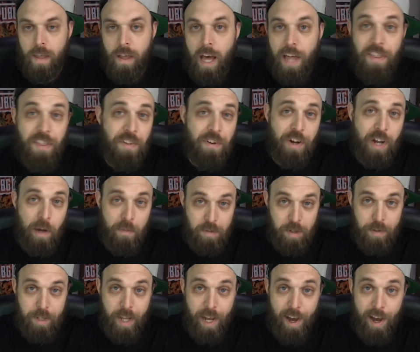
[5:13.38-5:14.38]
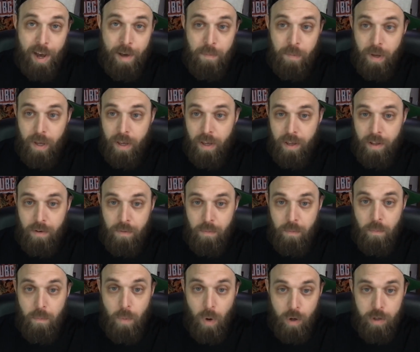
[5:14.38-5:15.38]
I think there comes a time in
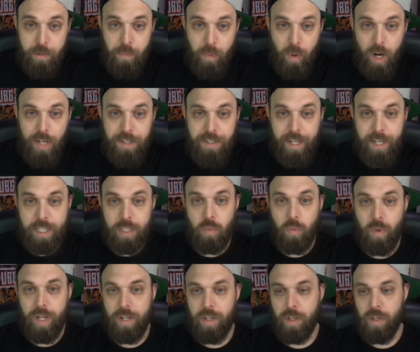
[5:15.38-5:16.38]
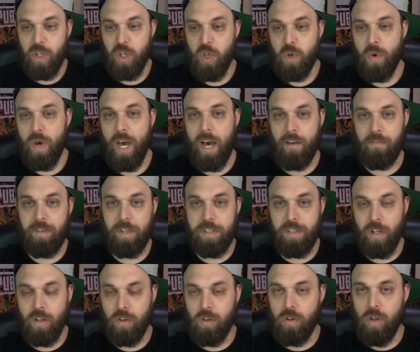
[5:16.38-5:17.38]
most projects when you have just
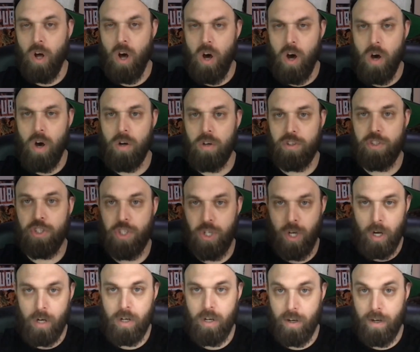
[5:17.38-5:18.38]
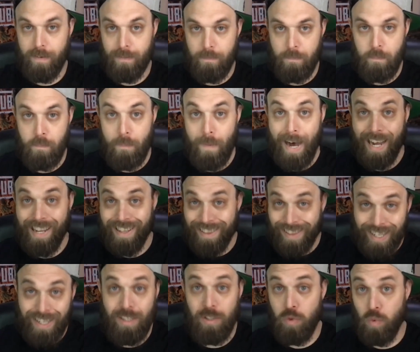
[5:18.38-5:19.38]
a long chunk of
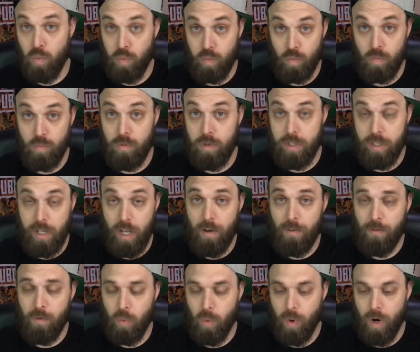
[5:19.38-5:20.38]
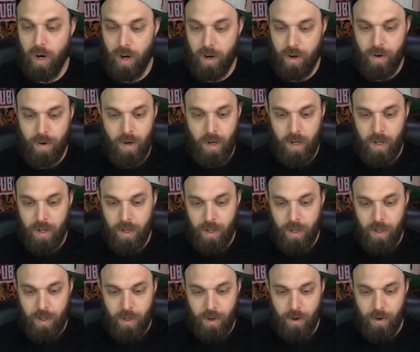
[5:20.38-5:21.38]
mindless stuff where
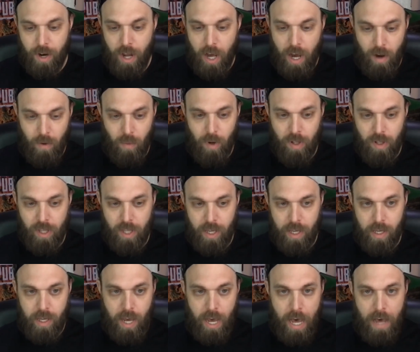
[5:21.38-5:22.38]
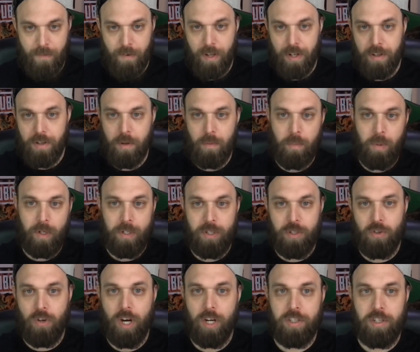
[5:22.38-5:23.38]
you're not really having to put
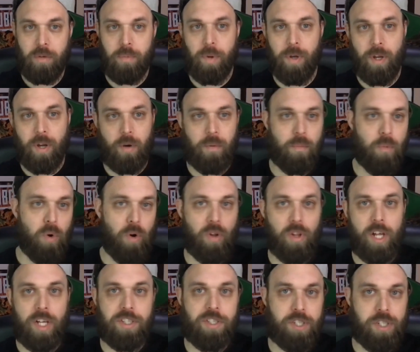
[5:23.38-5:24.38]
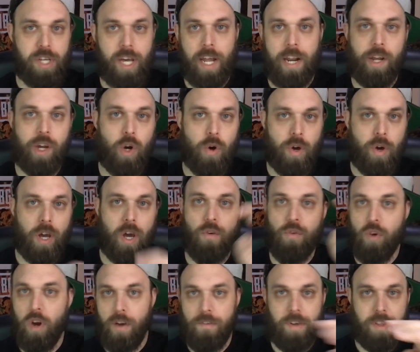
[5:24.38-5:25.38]
structure, but you're more or less just kind of going
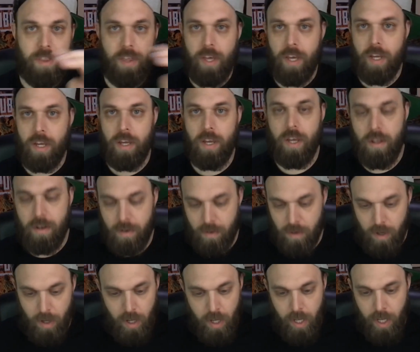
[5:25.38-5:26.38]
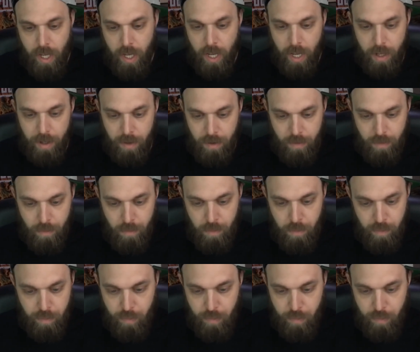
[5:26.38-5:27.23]
over everything, and